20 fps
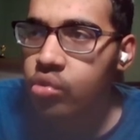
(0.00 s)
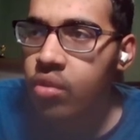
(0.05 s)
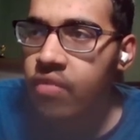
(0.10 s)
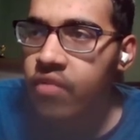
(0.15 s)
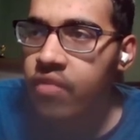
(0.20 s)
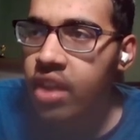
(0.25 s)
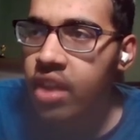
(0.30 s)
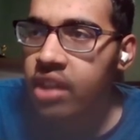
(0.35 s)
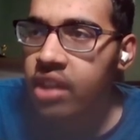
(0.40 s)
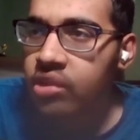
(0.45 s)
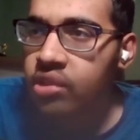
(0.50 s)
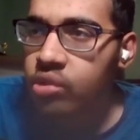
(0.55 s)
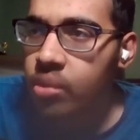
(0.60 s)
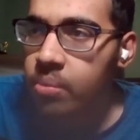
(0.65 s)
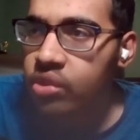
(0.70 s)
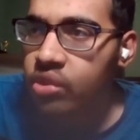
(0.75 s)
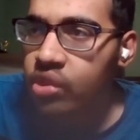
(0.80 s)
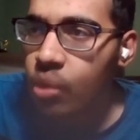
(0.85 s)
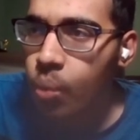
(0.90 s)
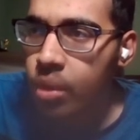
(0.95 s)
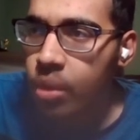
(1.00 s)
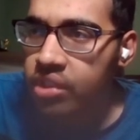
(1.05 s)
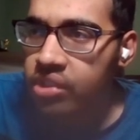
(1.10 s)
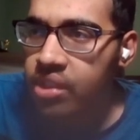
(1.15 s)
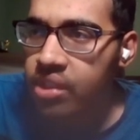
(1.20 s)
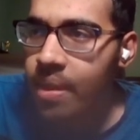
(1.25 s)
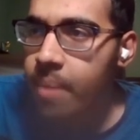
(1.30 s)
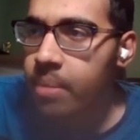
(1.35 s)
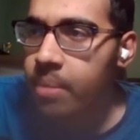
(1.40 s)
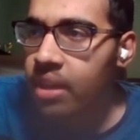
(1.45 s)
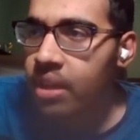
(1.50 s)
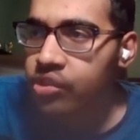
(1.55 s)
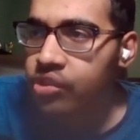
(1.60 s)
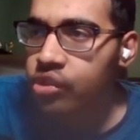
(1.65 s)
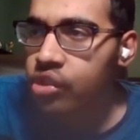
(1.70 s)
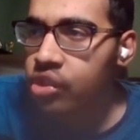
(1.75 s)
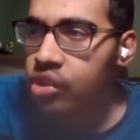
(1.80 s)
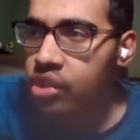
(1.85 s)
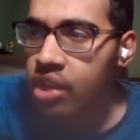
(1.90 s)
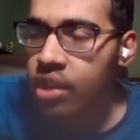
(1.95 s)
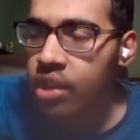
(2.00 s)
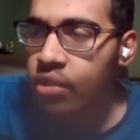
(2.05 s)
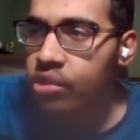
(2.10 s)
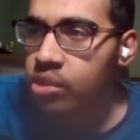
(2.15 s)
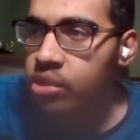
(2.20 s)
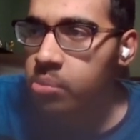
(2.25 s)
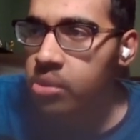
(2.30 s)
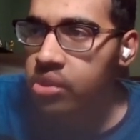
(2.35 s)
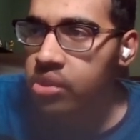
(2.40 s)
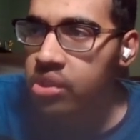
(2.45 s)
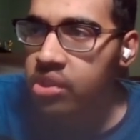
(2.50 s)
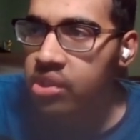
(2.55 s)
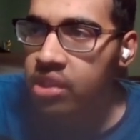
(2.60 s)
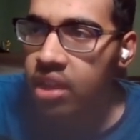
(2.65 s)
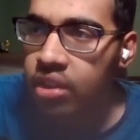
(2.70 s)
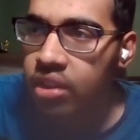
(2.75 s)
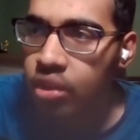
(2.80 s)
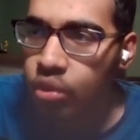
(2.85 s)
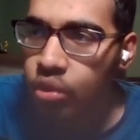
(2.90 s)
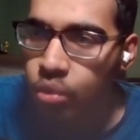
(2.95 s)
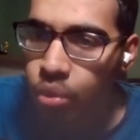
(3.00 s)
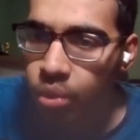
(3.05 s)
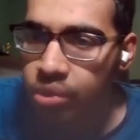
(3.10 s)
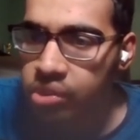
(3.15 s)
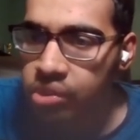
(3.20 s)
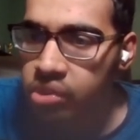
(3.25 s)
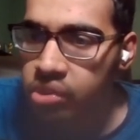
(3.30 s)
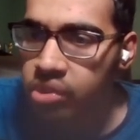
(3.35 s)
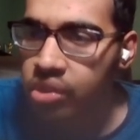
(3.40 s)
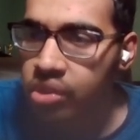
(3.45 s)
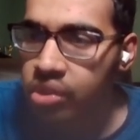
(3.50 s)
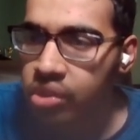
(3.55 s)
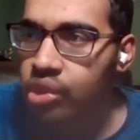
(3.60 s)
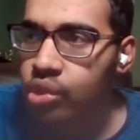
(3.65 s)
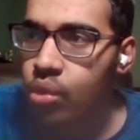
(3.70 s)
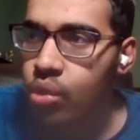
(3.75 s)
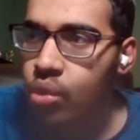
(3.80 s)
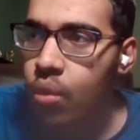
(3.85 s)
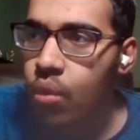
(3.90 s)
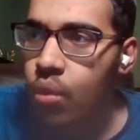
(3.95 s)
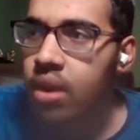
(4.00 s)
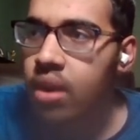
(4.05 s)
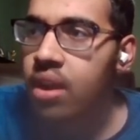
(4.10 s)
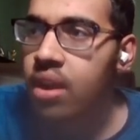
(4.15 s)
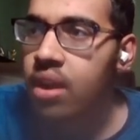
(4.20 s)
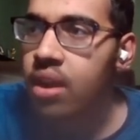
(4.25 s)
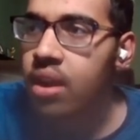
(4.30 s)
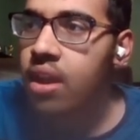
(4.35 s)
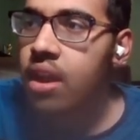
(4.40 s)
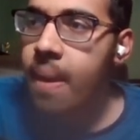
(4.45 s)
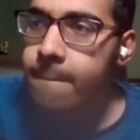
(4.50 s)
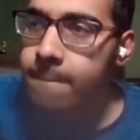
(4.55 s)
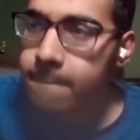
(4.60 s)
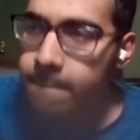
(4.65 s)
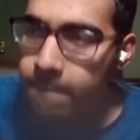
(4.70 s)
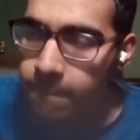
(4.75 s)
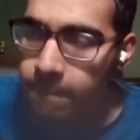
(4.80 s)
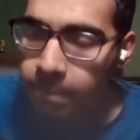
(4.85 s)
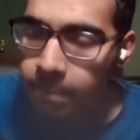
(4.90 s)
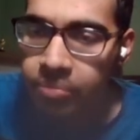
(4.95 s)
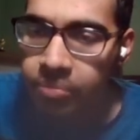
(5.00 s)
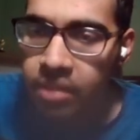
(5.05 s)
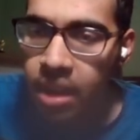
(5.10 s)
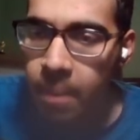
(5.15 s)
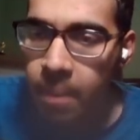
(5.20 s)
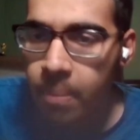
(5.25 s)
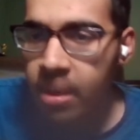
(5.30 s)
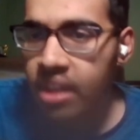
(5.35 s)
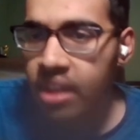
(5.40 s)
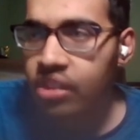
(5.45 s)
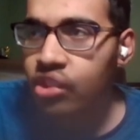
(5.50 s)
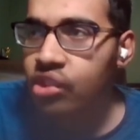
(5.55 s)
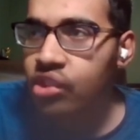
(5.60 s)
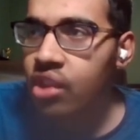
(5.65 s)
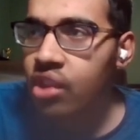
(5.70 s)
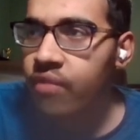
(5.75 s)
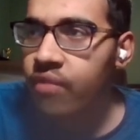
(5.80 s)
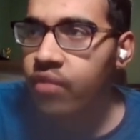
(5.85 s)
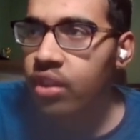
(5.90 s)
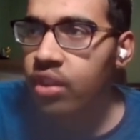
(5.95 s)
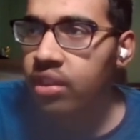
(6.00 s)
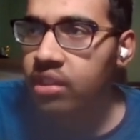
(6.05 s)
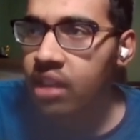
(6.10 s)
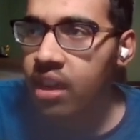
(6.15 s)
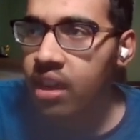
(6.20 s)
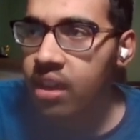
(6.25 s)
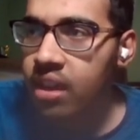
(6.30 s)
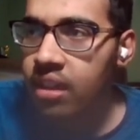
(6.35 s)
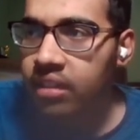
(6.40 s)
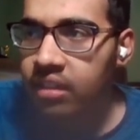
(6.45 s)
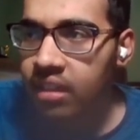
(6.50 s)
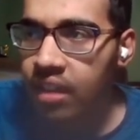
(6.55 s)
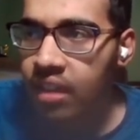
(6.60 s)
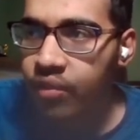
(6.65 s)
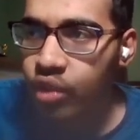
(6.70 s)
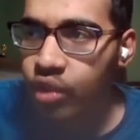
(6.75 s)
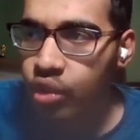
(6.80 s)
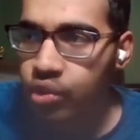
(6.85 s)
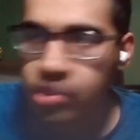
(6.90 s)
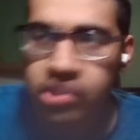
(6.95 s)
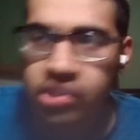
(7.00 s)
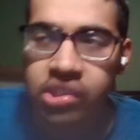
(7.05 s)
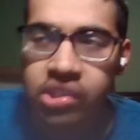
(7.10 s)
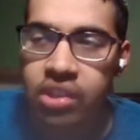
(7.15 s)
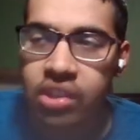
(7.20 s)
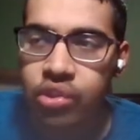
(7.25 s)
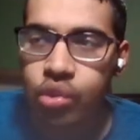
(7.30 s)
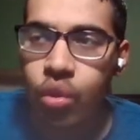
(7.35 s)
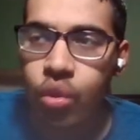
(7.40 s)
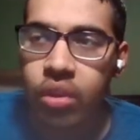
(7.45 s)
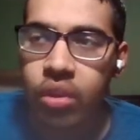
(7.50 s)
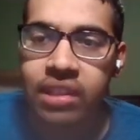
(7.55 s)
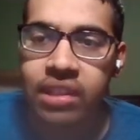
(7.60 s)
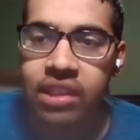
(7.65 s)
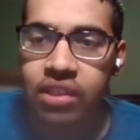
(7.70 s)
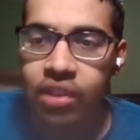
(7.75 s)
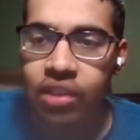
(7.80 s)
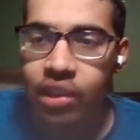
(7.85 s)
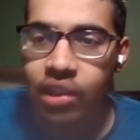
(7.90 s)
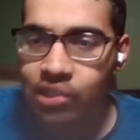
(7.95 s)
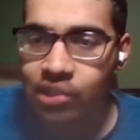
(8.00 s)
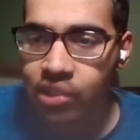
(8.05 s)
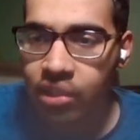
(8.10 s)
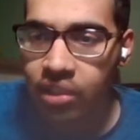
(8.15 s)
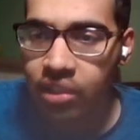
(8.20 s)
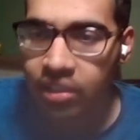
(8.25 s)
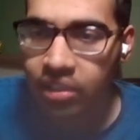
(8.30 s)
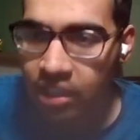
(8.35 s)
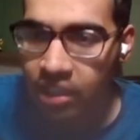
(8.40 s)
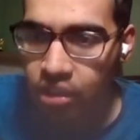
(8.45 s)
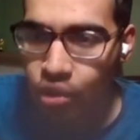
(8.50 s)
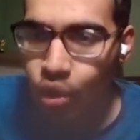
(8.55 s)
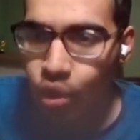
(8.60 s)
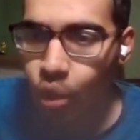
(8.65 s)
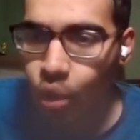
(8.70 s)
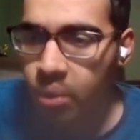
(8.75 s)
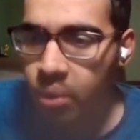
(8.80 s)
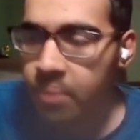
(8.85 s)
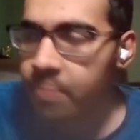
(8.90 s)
advance. So I'm going to say West Ham gets the takers of business. I think Kudus is going to score. But I just got a feeling that Leverkusen is going to score a late goal.